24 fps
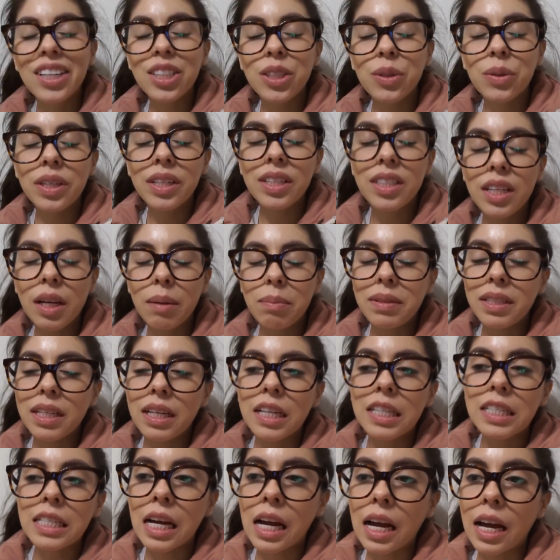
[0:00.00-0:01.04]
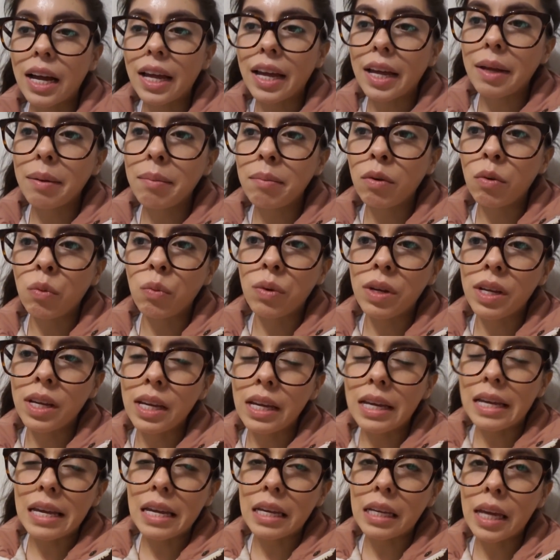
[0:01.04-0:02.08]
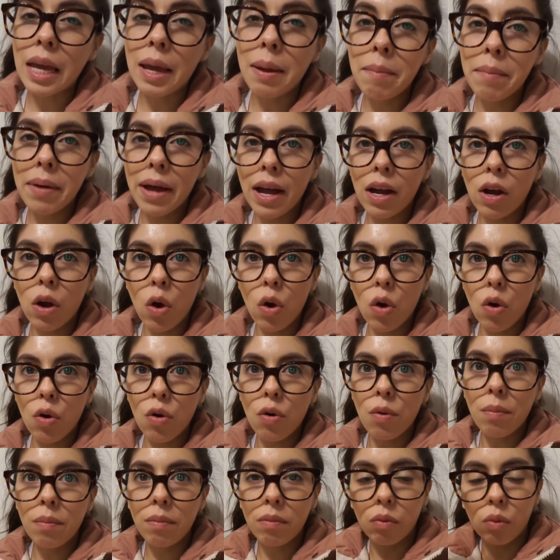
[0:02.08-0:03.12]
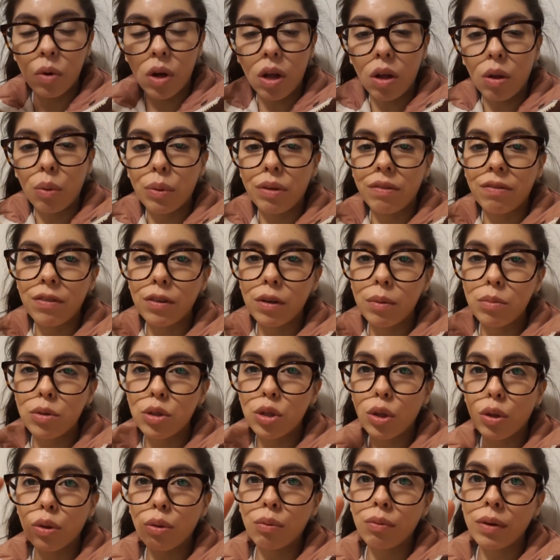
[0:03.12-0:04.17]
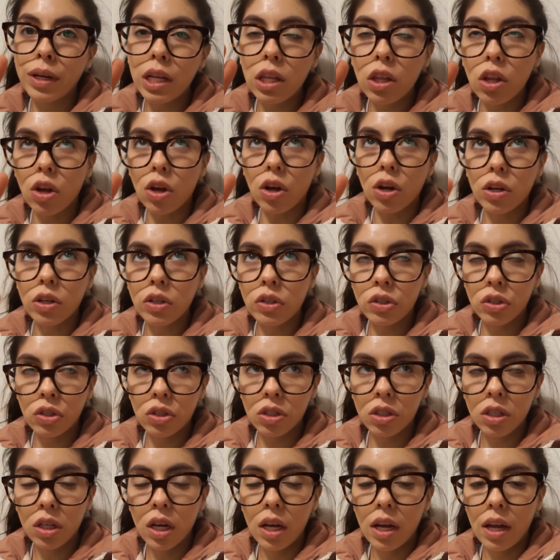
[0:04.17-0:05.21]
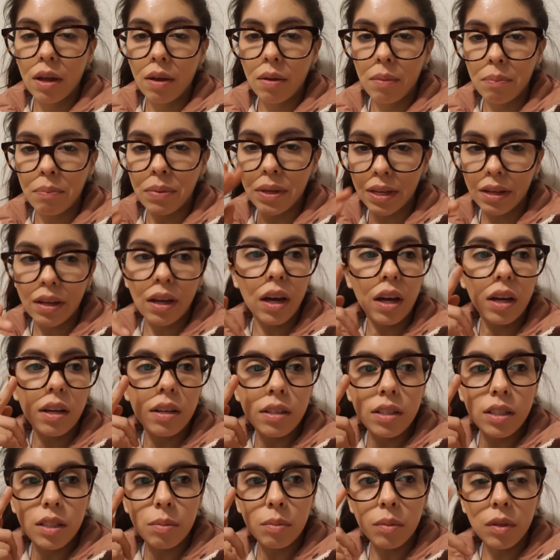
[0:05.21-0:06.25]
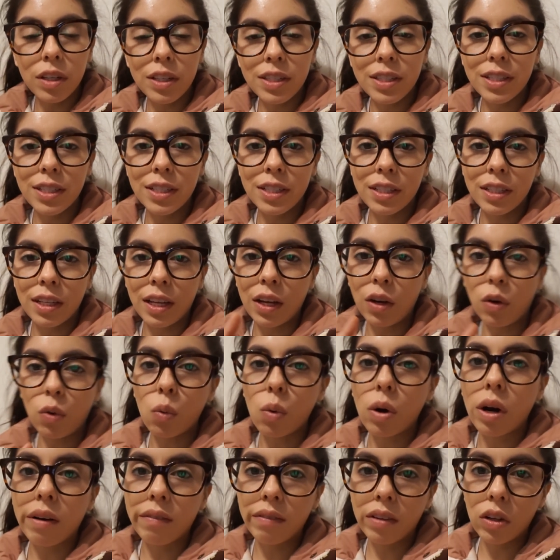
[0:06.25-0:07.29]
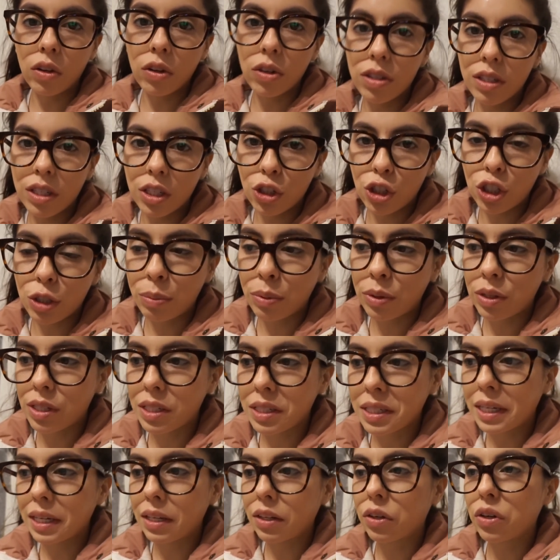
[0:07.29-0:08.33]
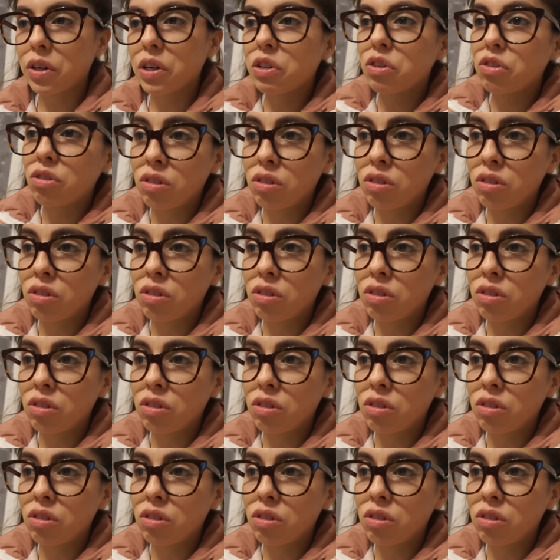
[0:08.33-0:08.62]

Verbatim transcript: So it is update time. We came back home. Well, we filmed three looks because Melissa didn't like one of the looks that she put together.